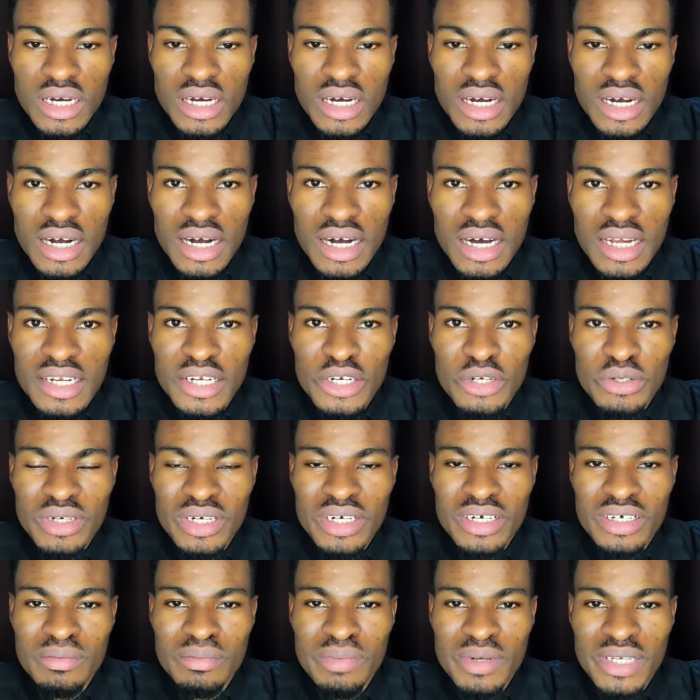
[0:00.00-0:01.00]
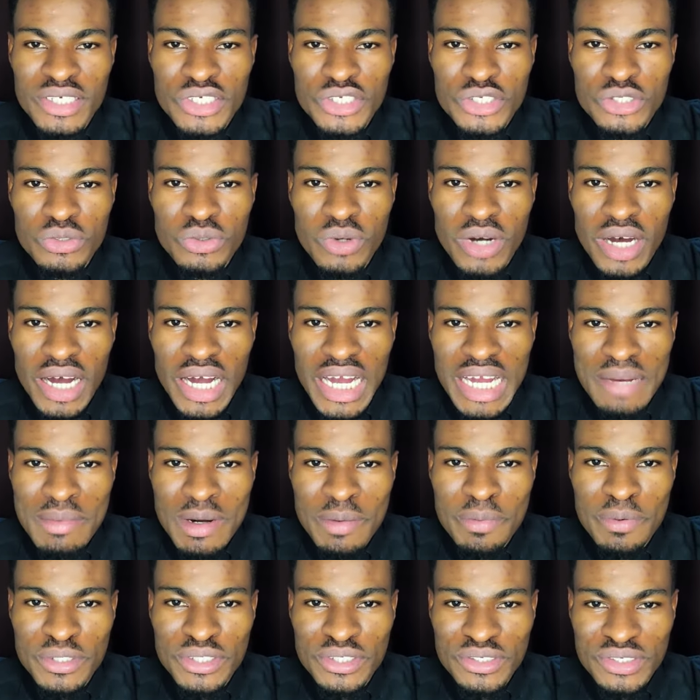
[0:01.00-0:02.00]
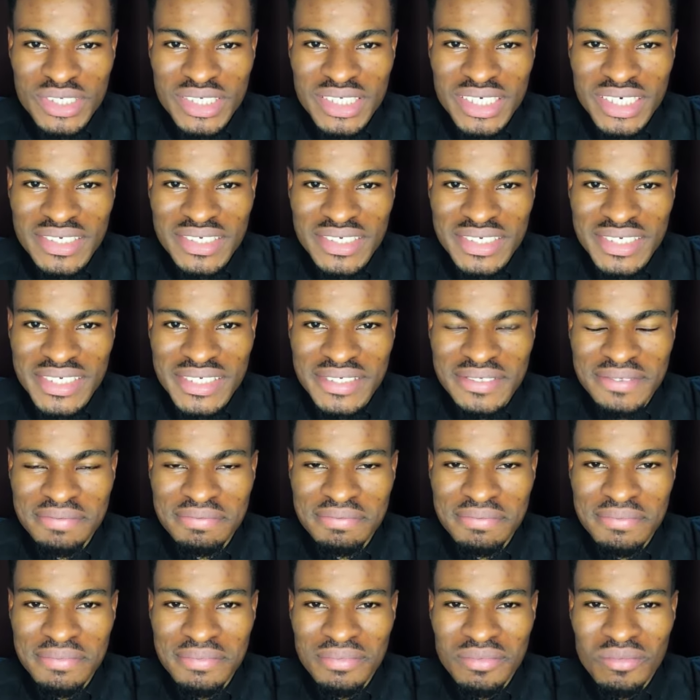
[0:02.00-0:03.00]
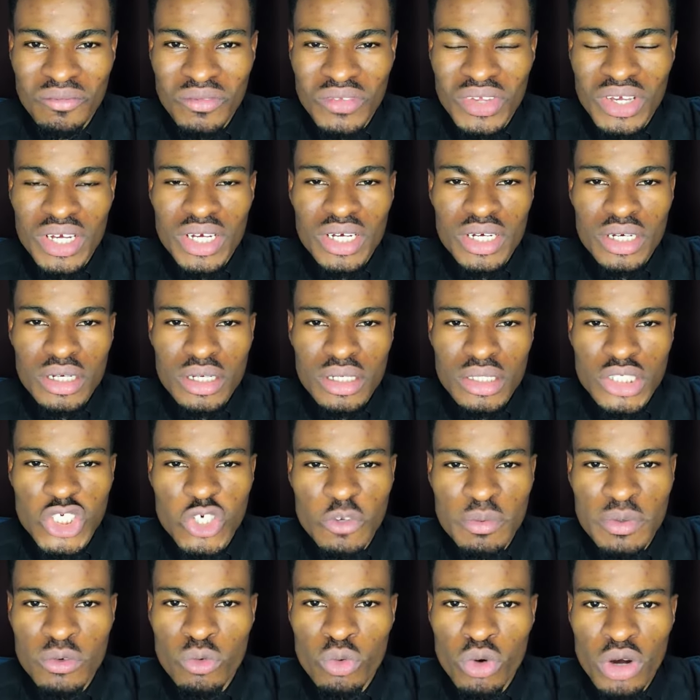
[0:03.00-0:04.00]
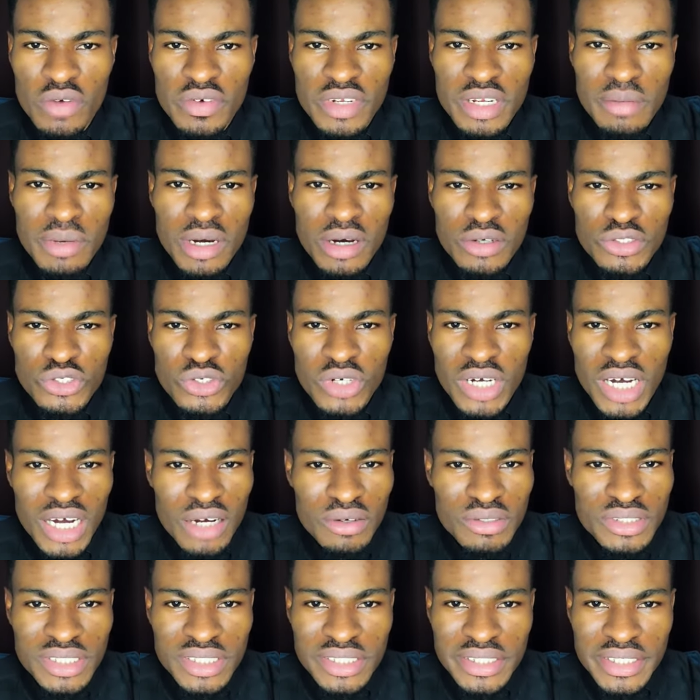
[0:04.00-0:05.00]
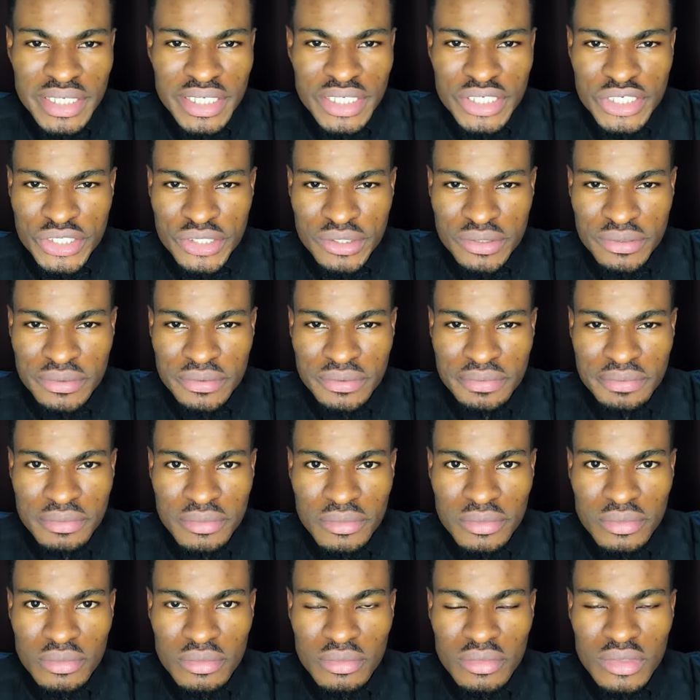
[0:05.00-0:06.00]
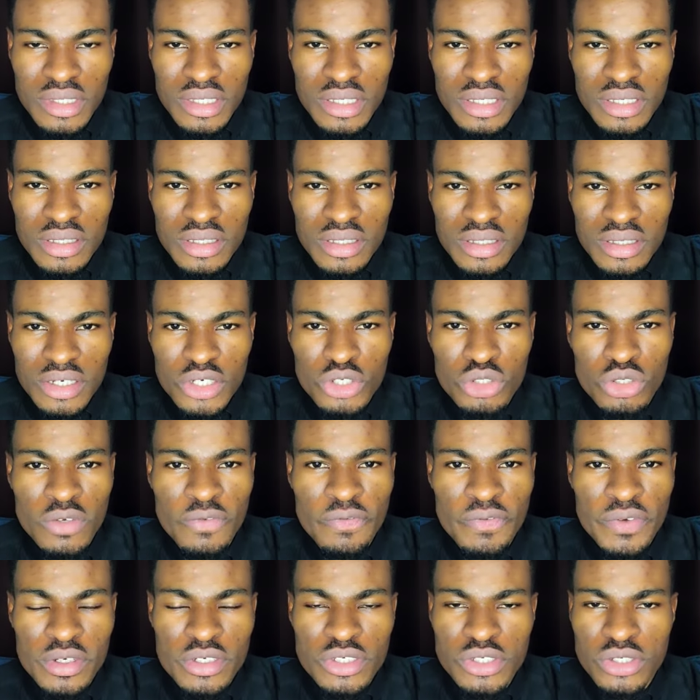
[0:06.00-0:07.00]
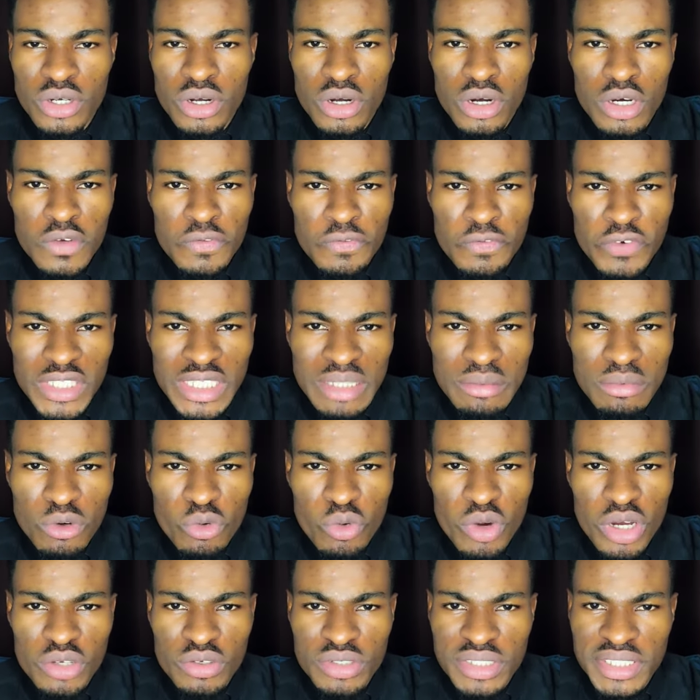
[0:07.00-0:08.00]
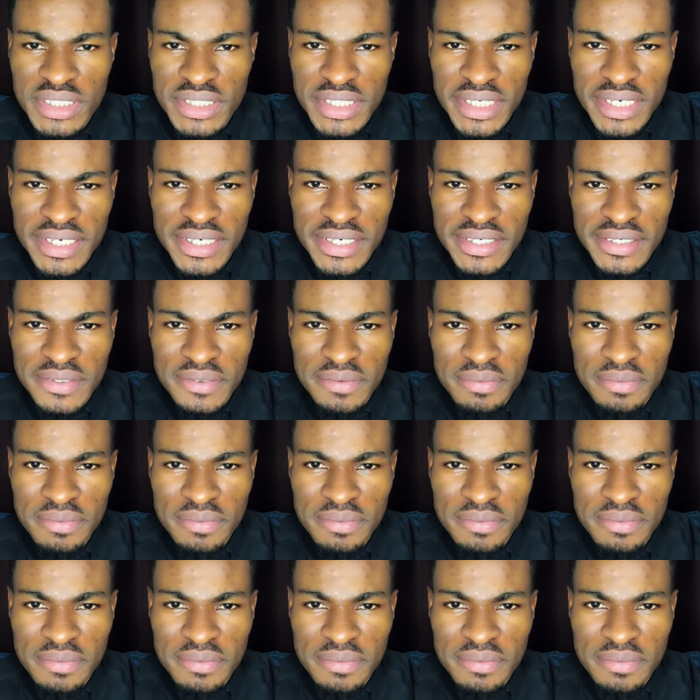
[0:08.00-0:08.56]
Hallelujah. God bless you. I am Apostle Cedric. You've been worried about your housing issue. You don't feel so comfortable where you stay.